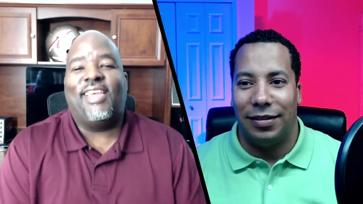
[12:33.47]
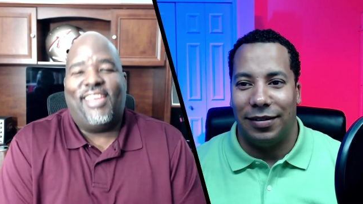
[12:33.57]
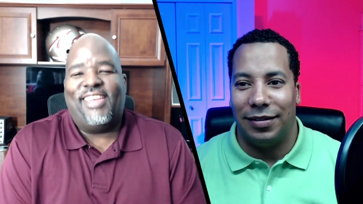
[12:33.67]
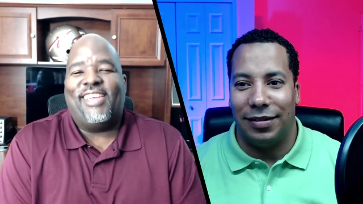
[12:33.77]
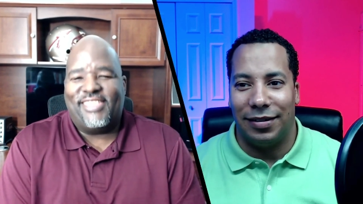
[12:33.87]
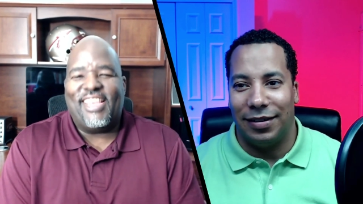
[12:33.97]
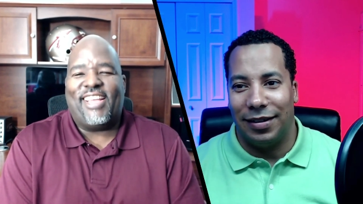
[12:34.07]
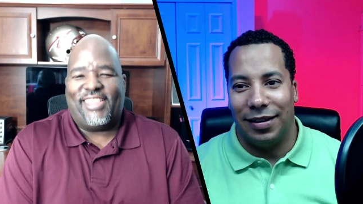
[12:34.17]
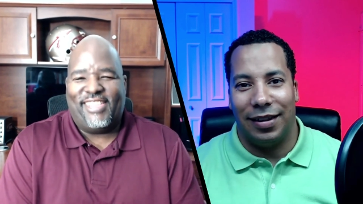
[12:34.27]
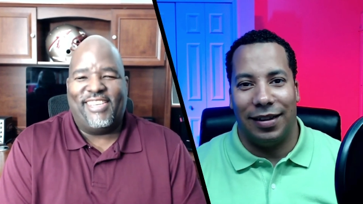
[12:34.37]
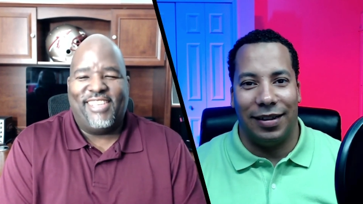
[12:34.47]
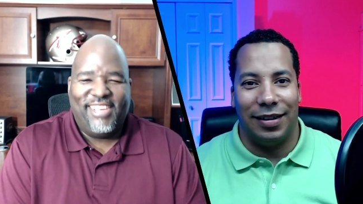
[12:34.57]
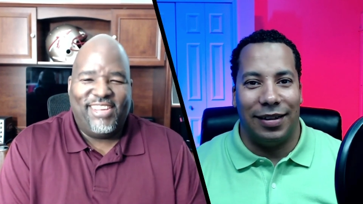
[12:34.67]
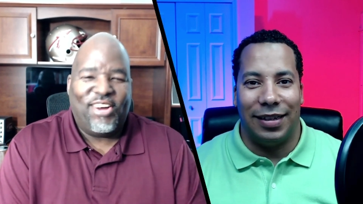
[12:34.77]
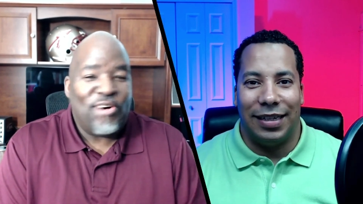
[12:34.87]
Speaker 1: exactly.
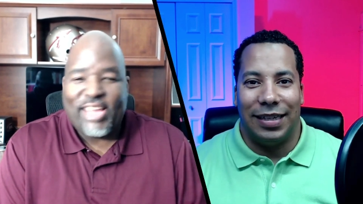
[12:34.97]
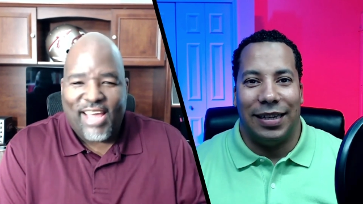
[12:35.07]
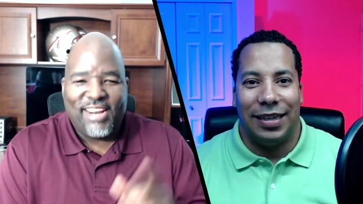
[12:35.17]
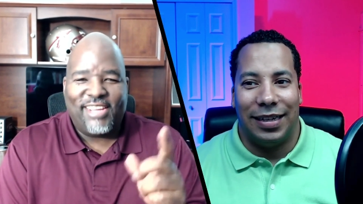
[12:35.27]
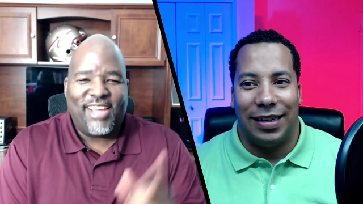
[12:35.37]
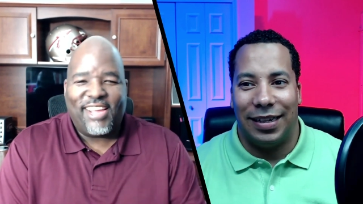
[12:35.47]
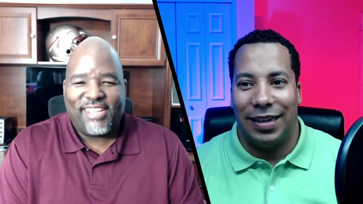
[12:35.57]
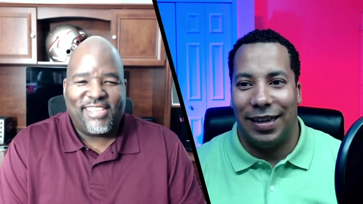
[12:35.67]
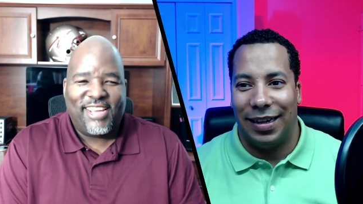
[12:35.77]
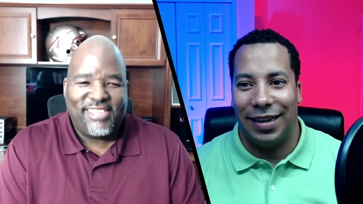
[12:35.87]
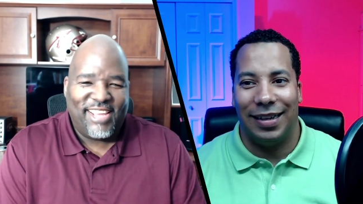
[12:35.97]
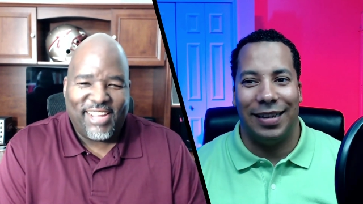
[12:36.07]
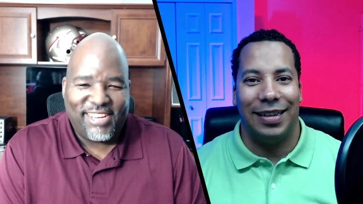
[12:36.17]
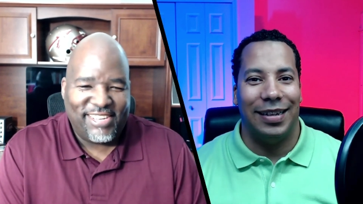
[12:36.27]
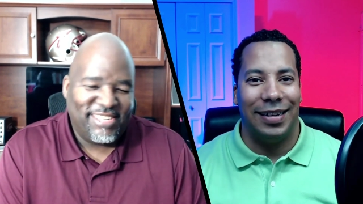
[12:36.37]
Oh, I got it. I got the idea. I
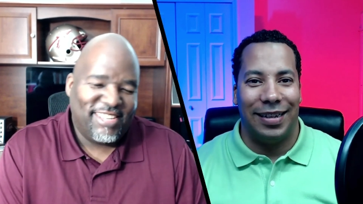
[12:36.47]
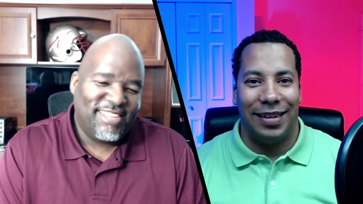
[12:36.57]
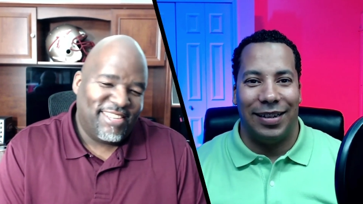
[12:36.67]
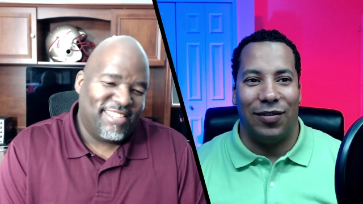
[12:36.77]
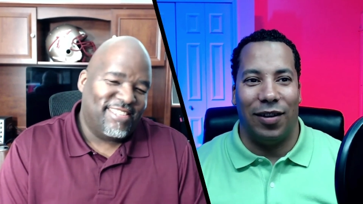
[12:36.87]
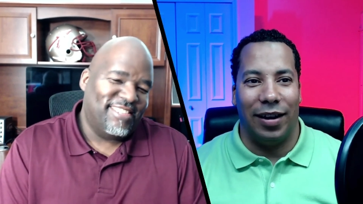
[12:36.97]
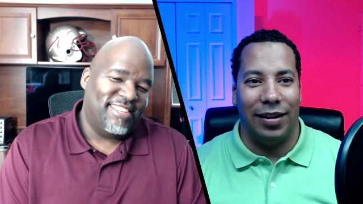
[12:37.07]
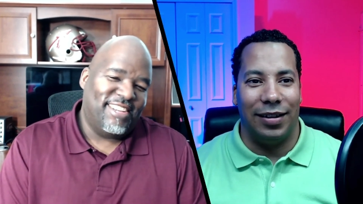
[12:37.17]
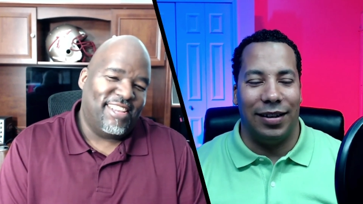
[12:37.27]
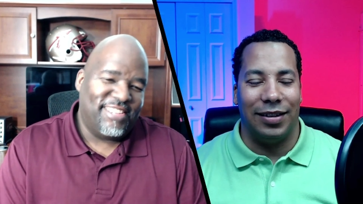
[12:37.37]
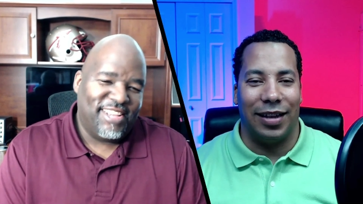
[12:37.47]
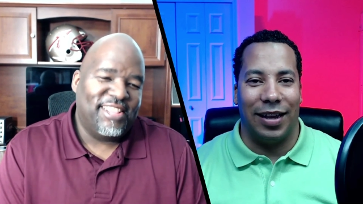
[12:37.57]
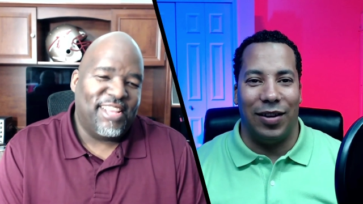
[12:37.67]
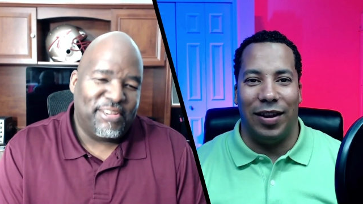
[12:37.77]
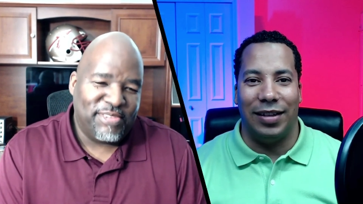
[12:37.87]
got it. Right. And it's
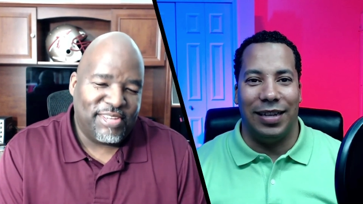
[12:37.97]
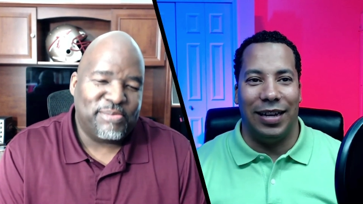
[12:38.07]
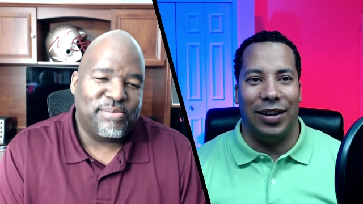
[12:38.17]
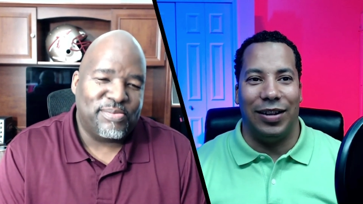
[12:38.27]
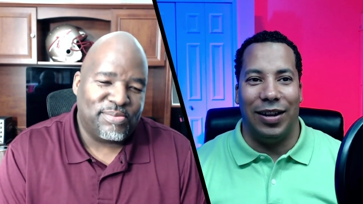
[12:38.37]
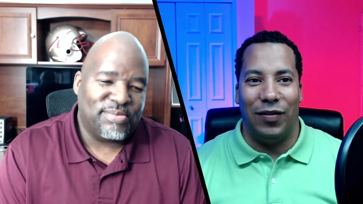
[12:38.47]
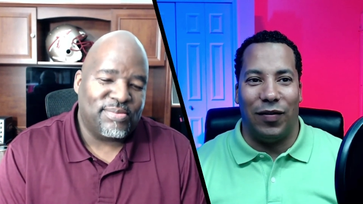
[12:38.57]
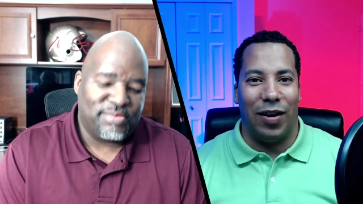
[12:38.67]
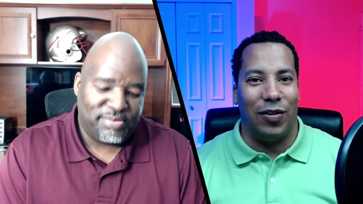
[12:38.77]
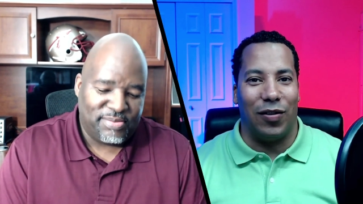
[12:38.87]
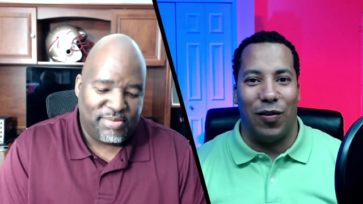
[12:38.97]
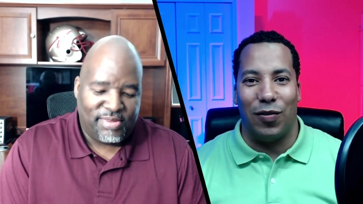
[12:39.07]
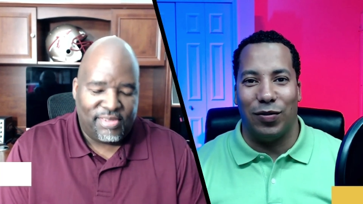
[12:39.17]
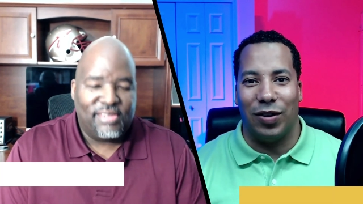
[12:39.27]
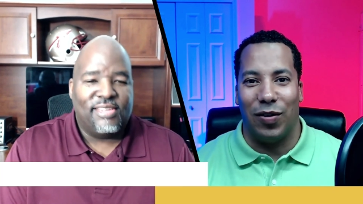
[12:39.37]
like you didn't yeah.
Speaker 2: see that you didn't follow the
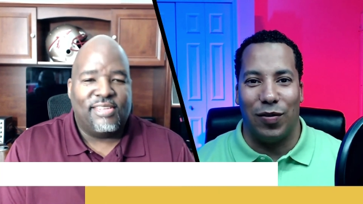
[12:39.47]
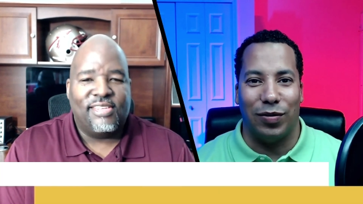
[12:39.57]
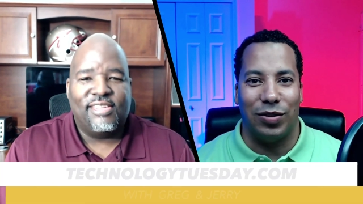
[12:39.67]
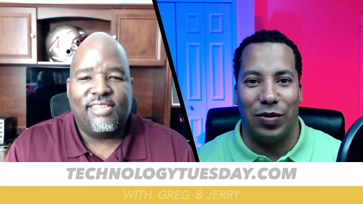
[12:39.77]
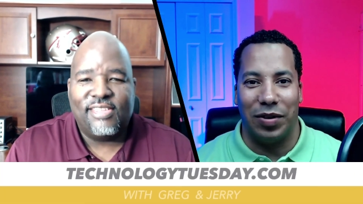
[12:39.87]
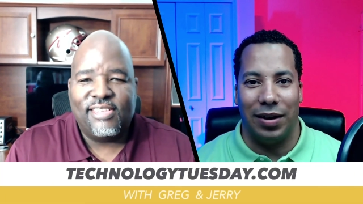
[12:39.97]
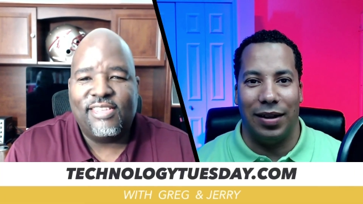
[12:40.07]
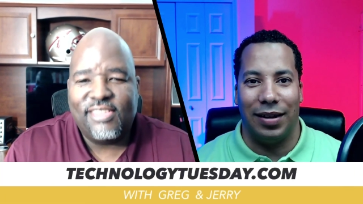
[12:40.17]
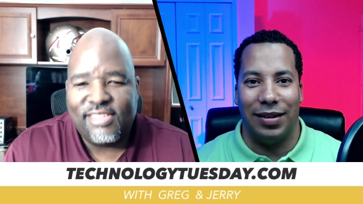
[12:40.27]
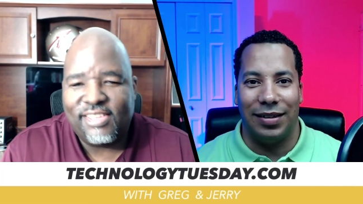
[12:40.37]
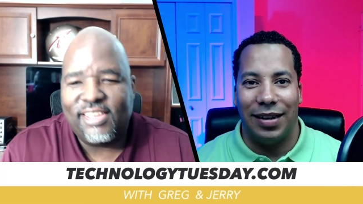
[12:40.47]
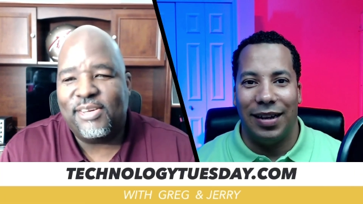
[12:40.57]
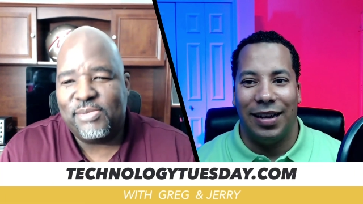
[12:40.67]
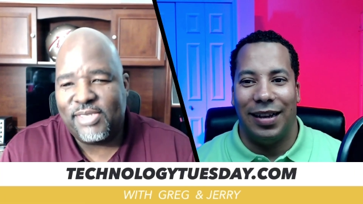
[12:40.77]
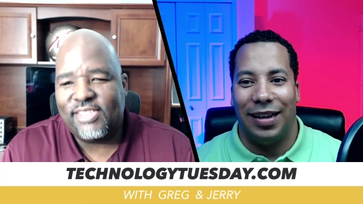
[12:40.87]
whole the whole story. Like it's
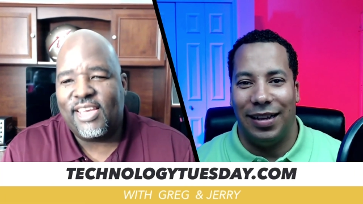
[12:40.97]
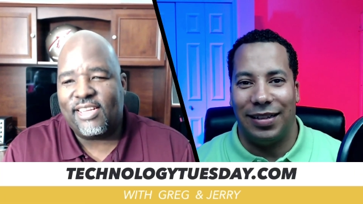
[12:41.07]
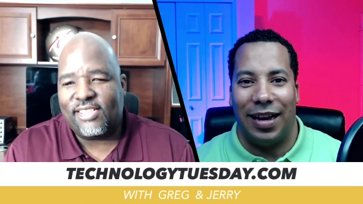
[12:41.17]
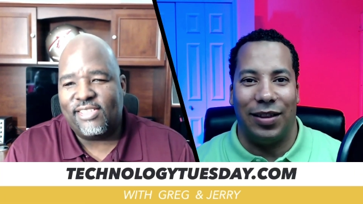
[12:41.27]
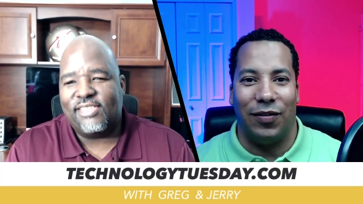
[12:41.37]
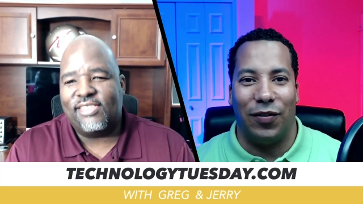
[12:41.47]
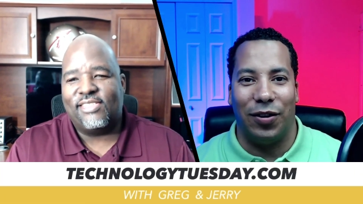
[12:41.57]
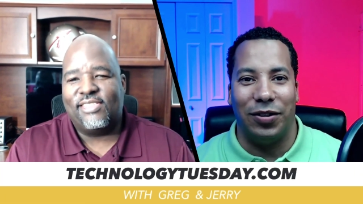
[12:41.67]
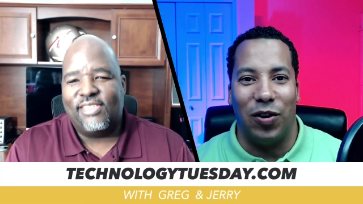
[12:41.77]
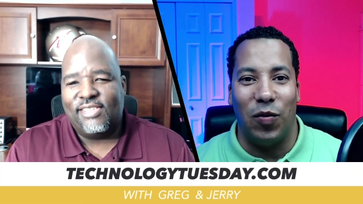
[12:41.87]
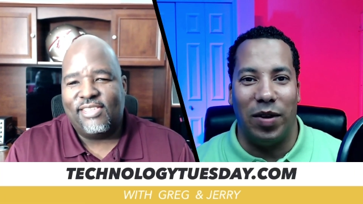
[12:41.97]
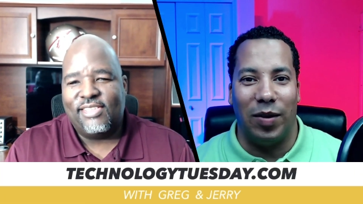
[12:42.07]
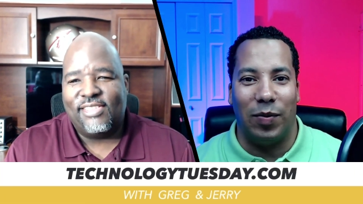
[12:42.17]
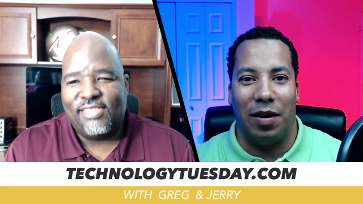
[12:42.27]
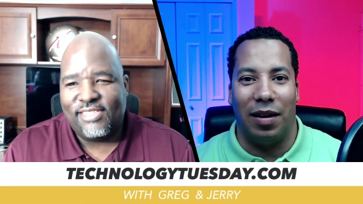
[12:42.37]
yep, exactly. It's got the first
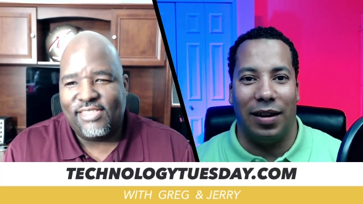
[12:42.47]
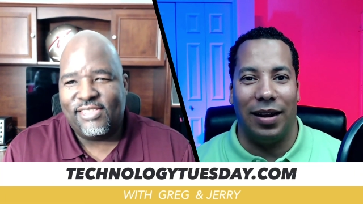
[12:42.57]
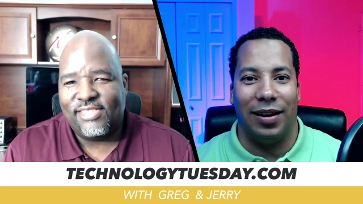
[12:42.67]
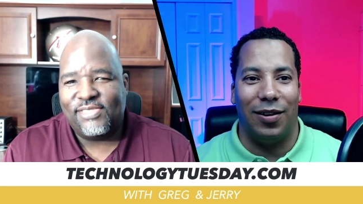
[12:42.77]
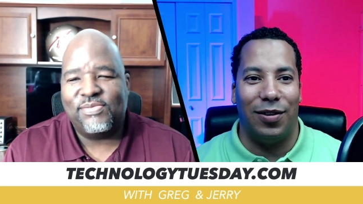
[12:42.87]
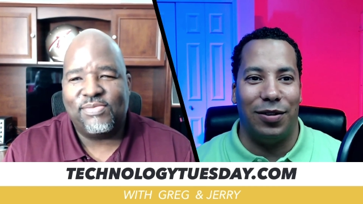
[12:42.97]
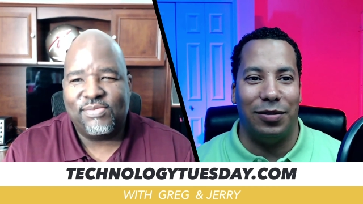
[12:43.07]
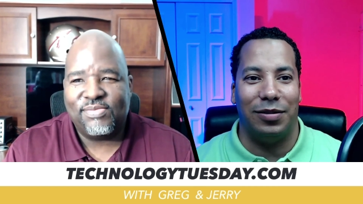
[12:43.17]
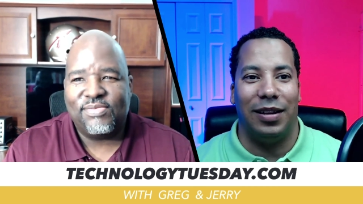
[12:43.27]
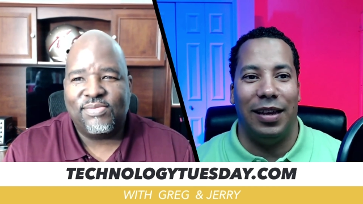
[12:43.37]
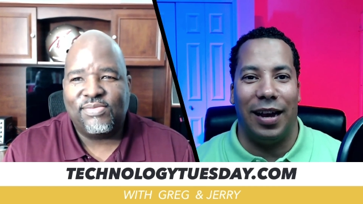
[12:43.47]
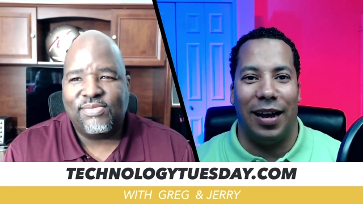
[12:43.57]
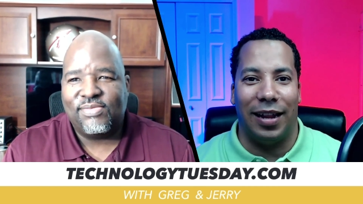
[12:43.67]
opening part, like, oh, he got a